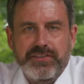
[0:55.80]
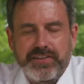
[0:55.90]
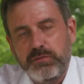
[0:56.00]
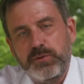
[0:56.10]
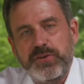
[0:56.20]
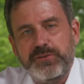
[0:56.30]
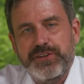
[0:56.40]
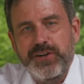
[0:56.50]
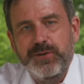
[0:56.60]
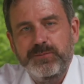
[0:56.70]
Several years
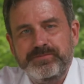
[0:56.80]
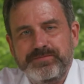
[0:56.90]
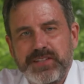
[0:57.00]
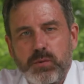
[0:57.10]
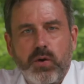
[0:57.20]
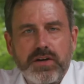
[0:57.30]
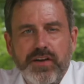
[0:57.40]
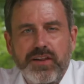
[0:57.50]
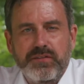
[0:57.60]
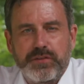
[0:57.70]
ago, one of
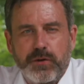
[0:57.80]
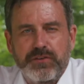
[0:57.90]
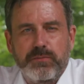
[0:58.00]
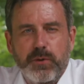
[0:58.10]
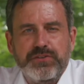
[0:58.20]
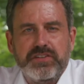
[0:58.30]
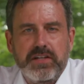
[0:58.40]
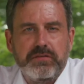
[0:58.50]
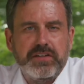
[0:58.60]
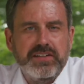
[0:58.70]
Olive Garden's most
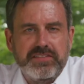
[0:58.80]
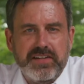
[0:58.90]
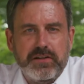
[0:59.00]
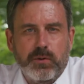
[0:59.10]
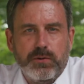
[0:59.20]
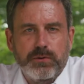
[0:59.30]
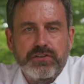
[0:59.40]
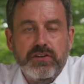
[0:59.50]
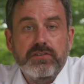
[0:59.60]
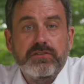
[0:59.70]
significant
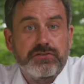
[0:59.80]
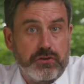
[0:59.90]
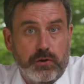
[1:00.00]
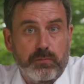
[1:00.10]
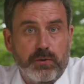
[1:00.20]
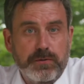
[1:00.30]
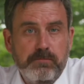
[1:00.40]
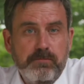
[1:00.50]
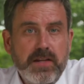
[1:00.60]
stakeholders, Starboard,